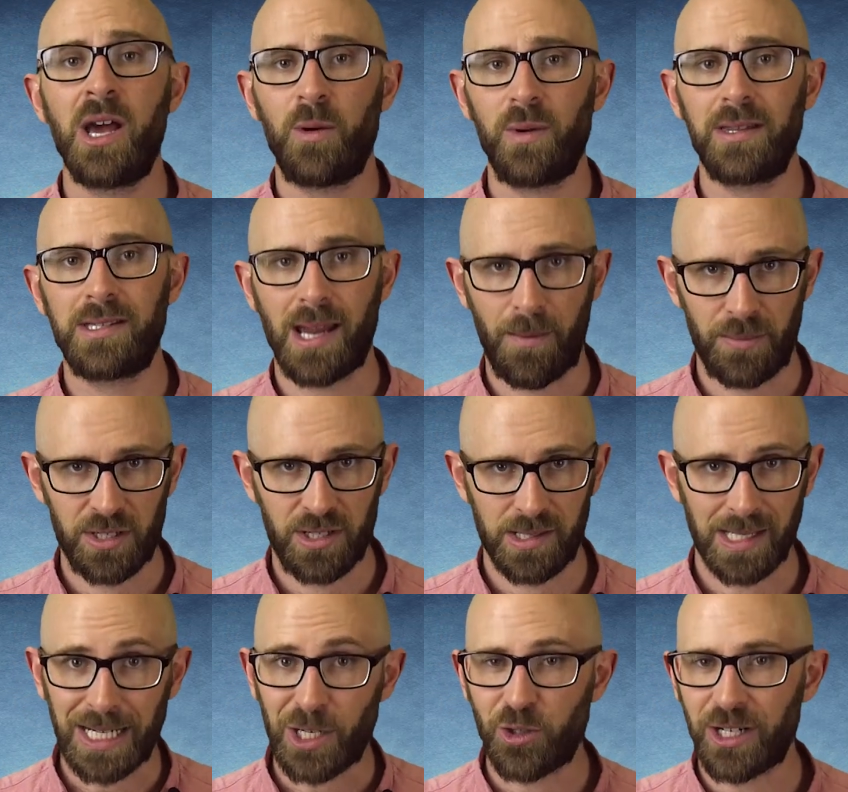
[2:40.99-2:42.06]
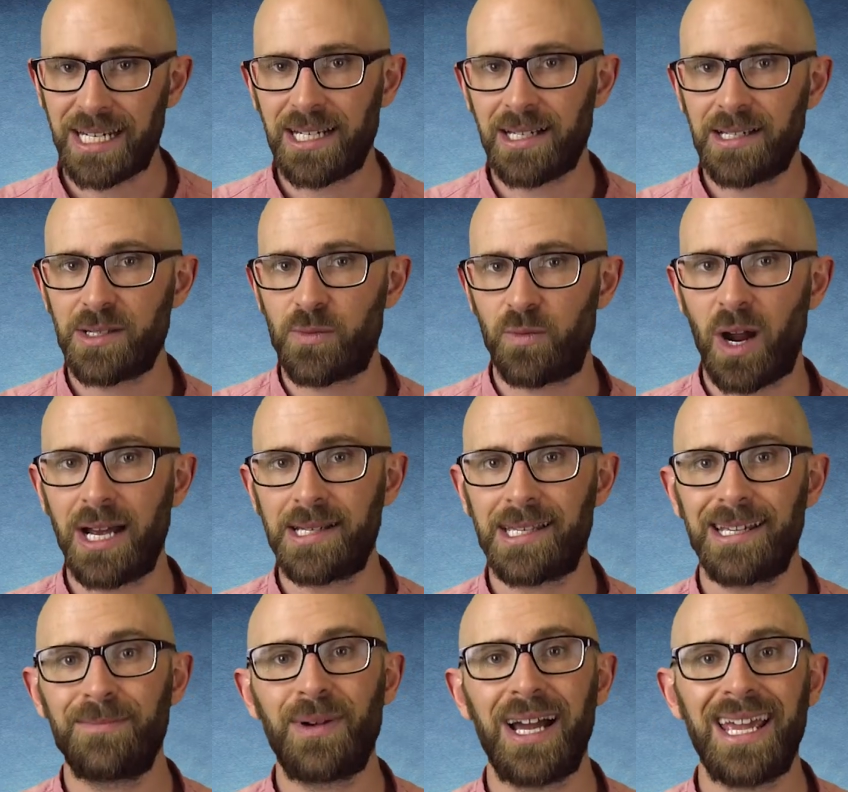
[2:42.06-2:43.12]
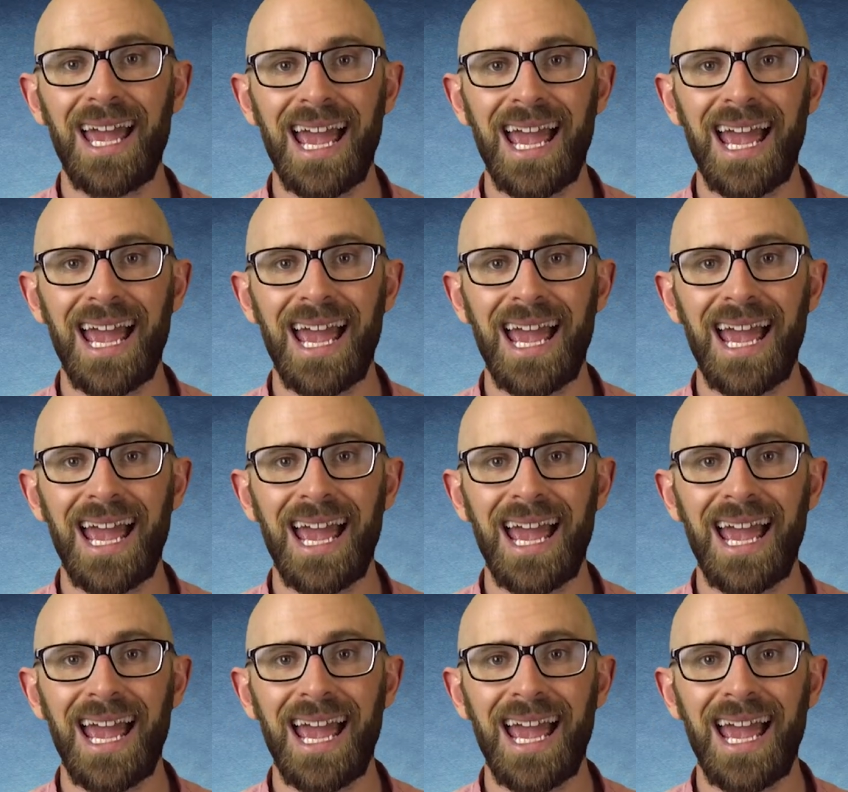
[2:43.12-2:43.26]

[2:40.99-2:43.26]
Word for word: with temperatures in Greenland rising by